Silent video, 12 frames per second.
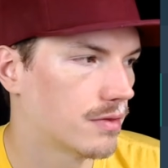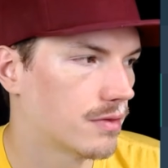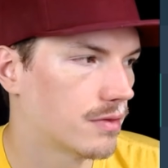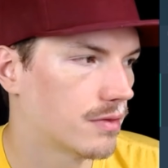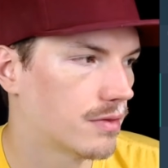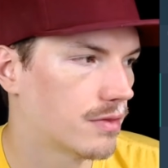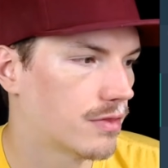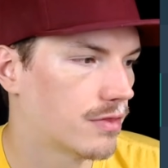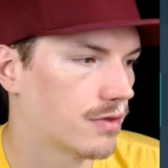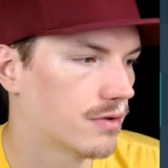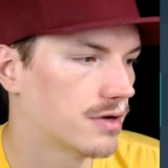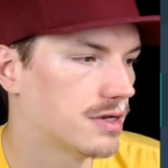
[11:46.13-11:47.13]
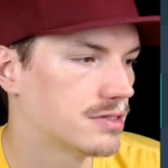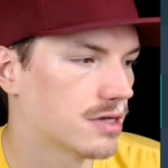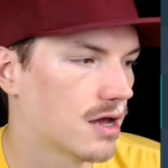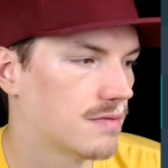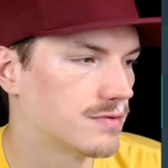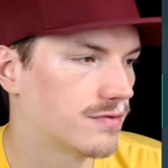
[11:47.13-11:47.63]
30
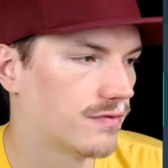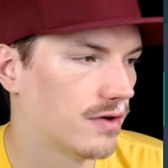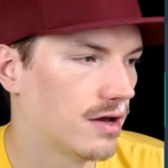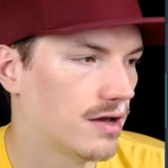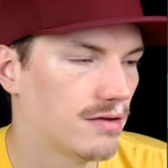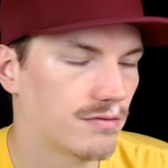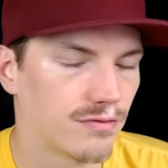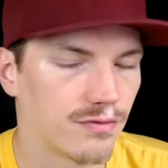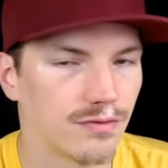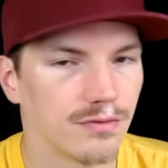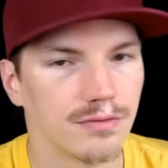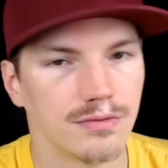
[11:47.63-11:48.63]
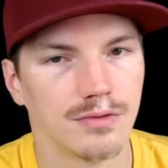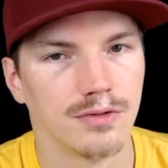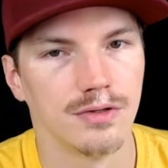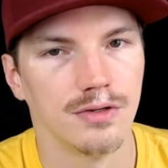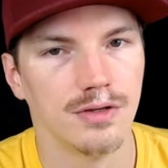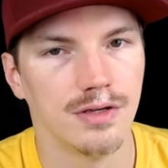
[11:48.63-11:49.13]
times 5
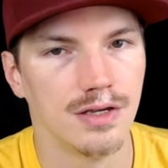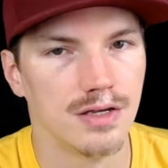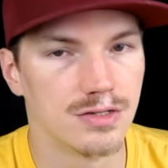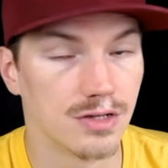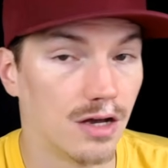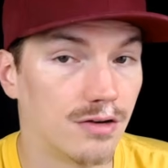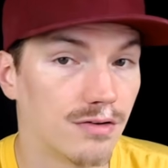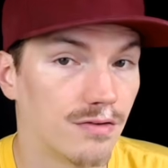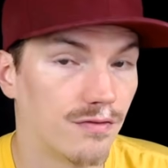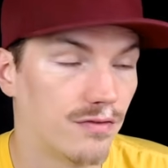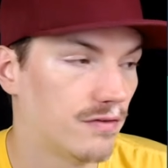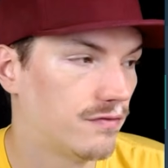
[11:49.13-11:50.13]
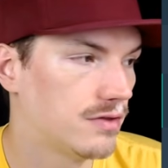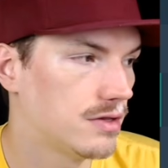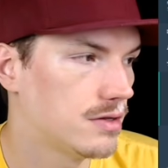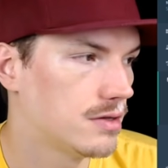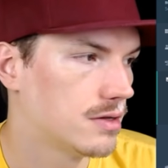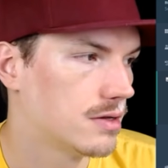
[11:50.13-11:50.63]
is 150,
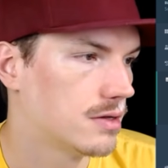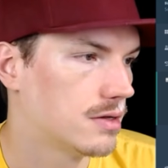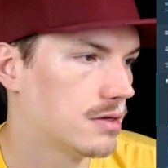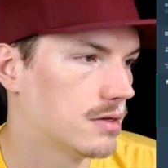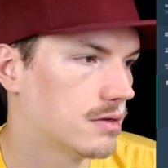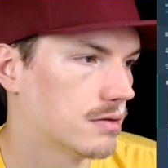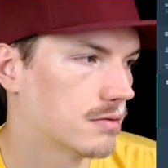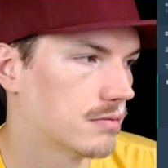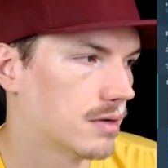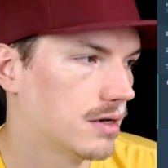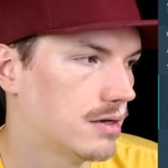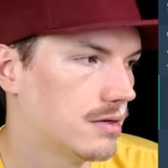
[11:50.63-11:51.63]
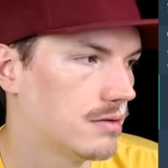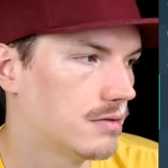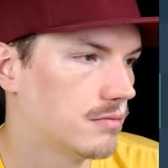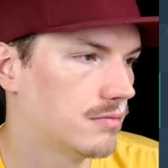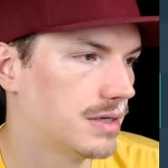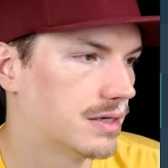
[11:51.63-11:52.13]
right?
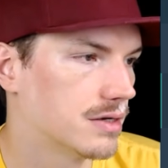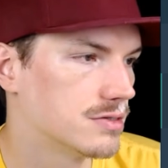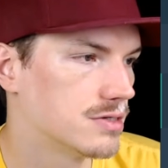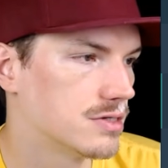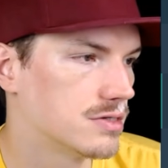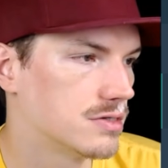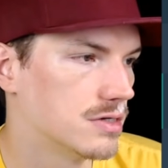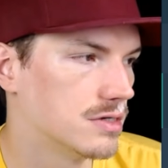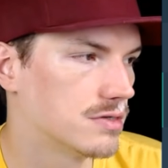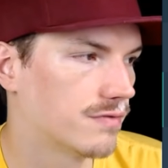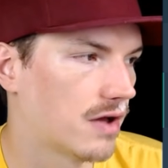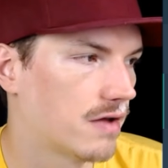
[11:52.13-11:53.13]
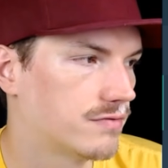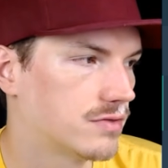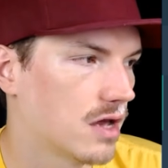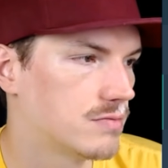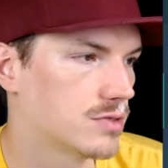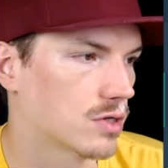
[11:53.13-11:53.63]
Because this is 5
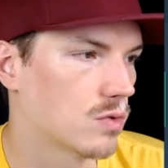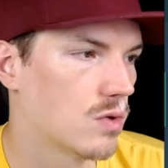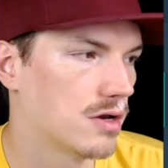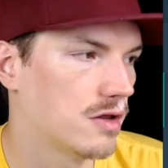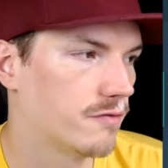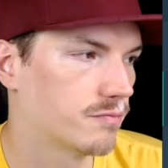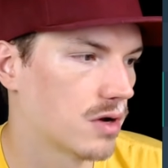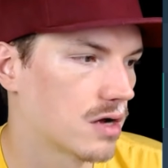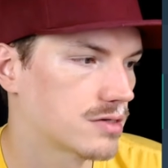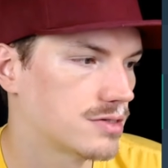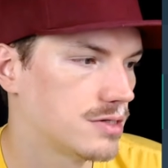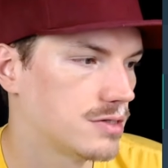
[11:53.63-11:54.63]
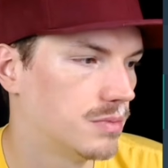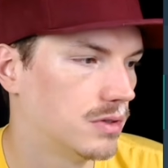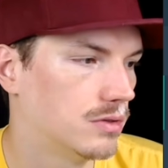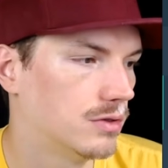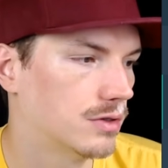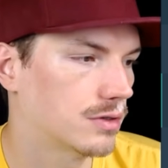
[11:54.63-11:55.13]
times the quantity of proxies. But
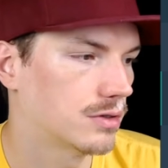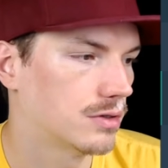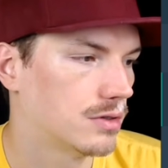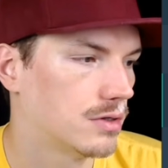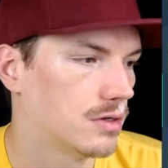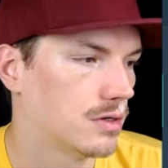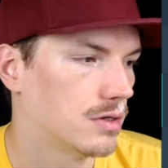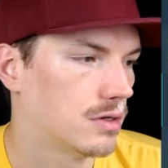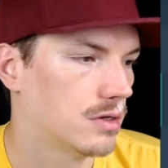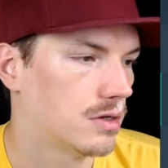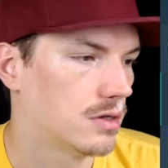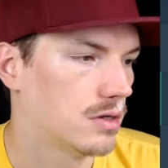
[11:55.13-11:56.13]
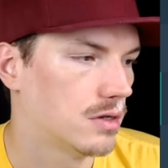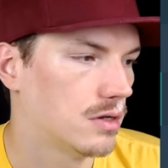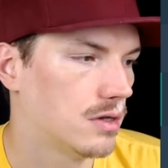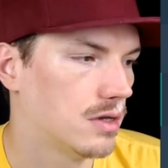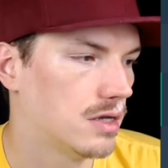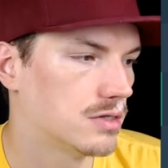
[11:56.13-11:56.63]
look,
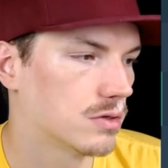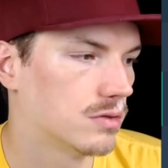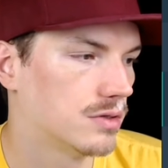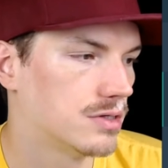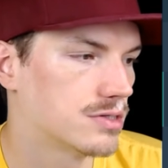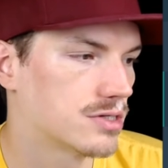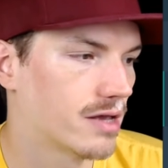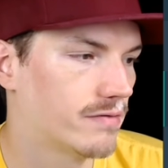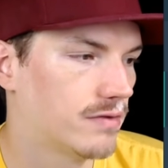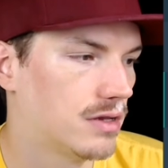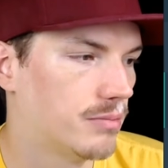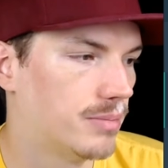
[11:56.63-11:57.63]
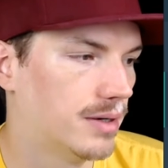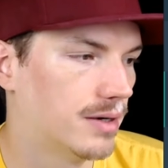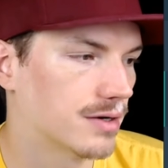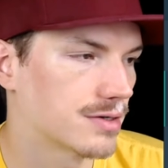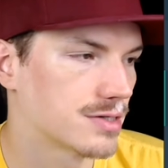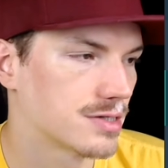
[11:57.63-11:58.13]
it's only $70,
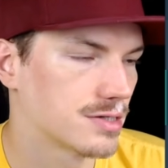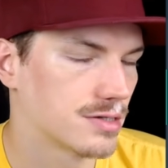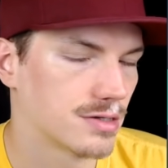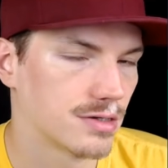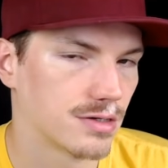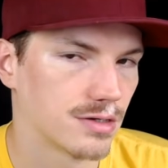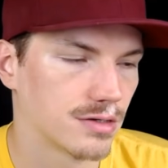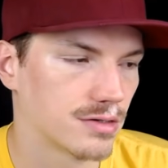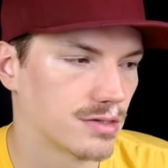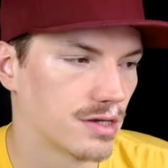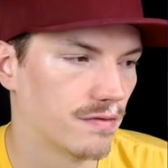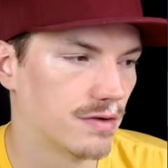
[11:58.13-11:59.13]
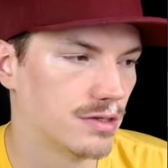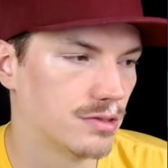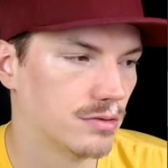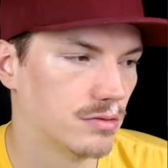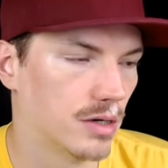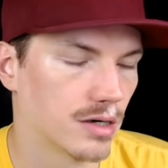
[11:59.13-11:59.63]

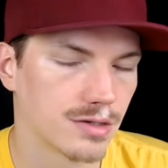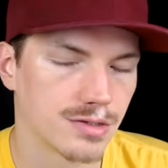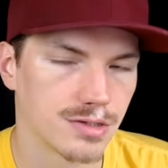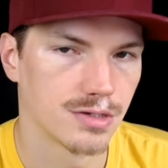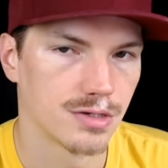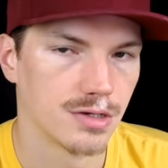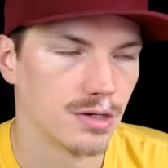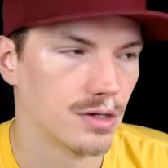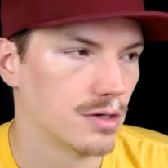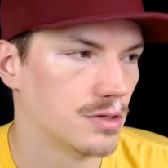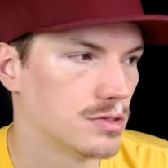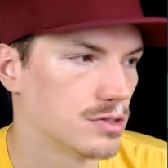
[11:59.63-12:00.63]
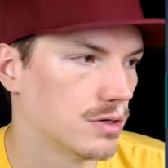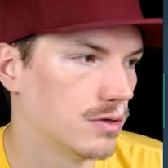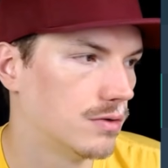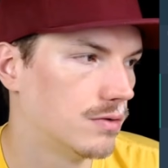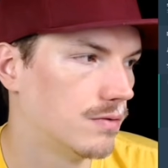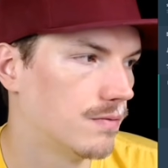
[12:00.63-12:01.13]
$72. So
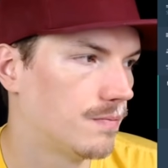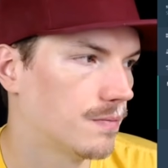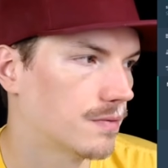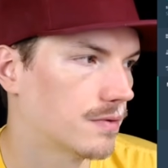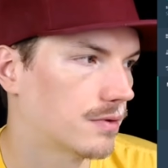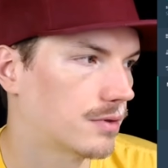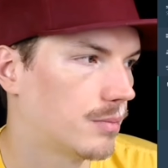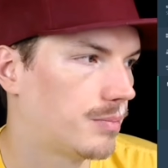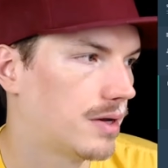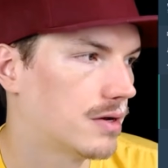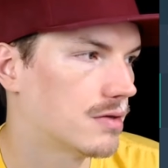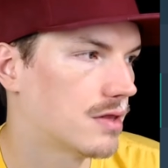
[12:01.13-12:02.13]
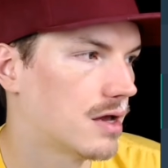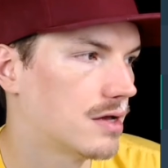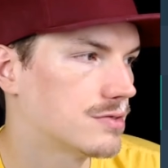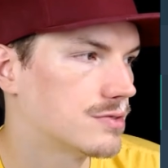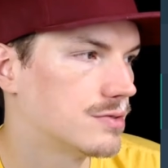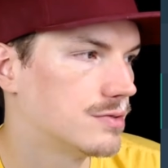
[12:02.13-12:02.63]
compare that
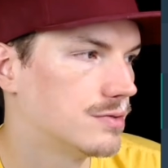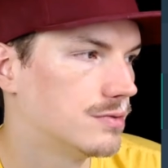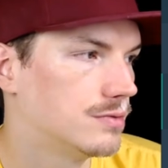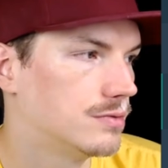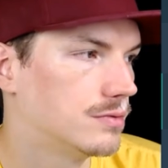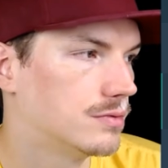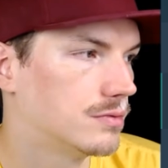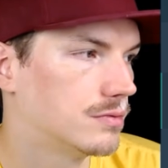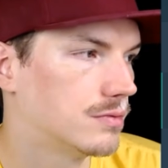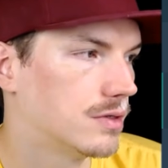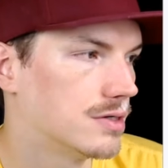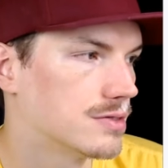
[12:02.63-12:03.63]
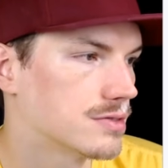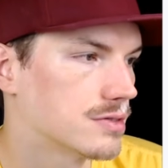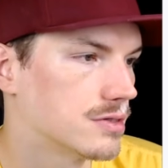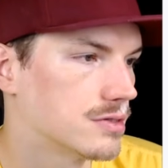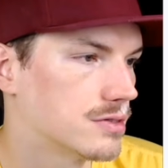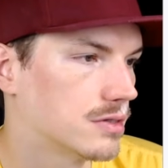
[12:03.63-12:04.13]
to, what is
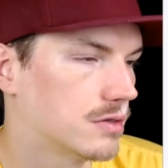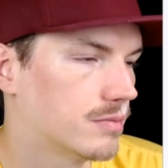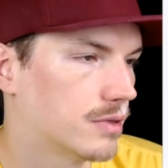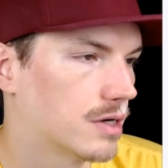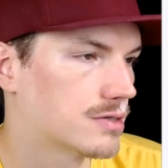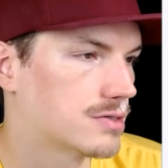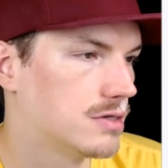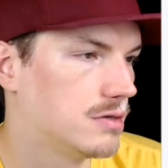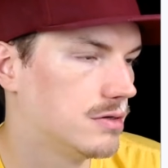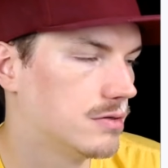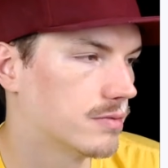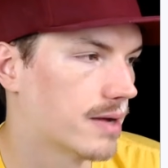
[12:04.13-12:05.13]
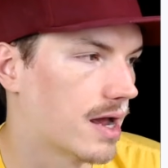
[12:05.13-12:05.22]
this, Proxyrack,